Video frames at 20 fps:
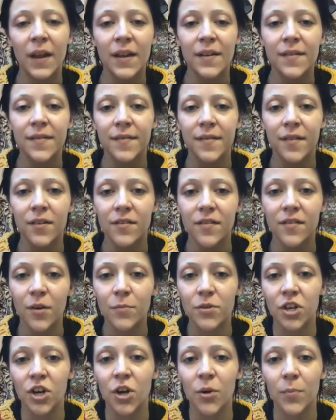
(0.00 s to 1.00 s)
places like
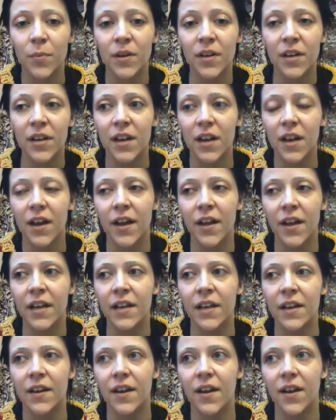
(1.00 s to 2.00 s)
Topshop
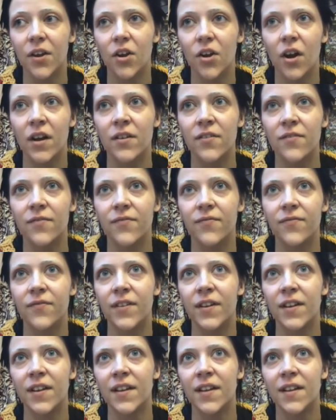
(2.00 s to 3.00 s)
and kind of
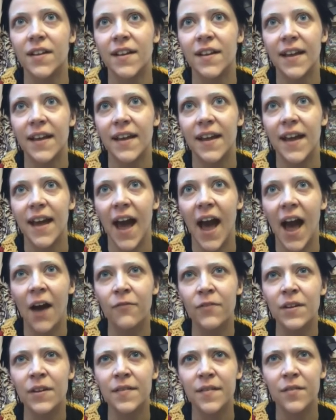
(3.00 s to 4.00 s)

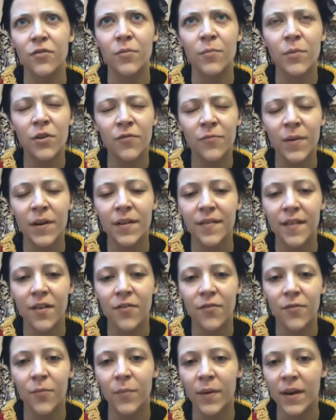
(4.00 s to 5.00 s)
having to remove
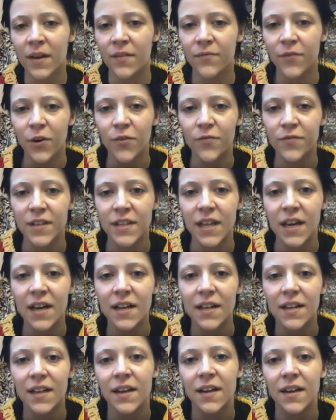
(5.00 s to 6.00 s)
myself from being involved in
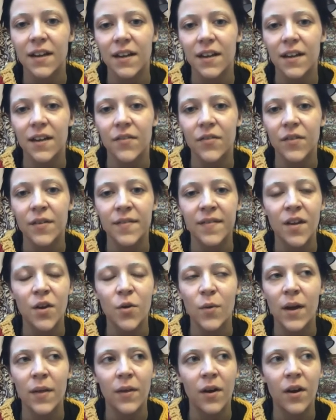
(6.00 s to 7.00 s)
that. Like, there's
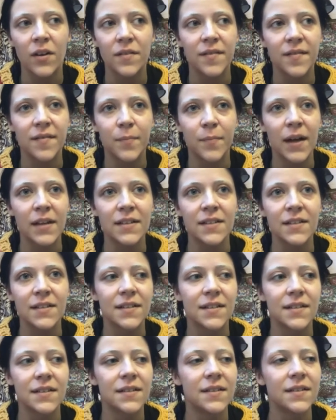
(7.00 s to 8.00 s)
no way that I'd
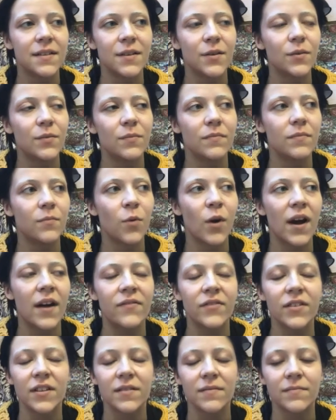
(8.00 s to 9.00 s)
spend
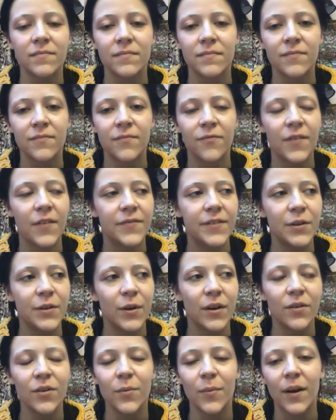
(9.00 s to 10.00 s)
whatever, 50
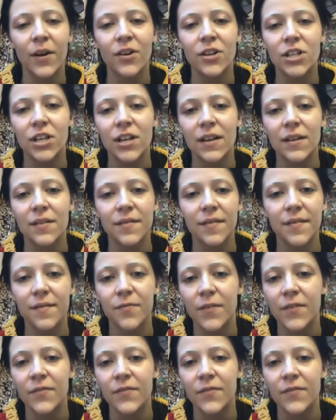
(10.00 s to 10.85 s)
quid on a pair of jeans as a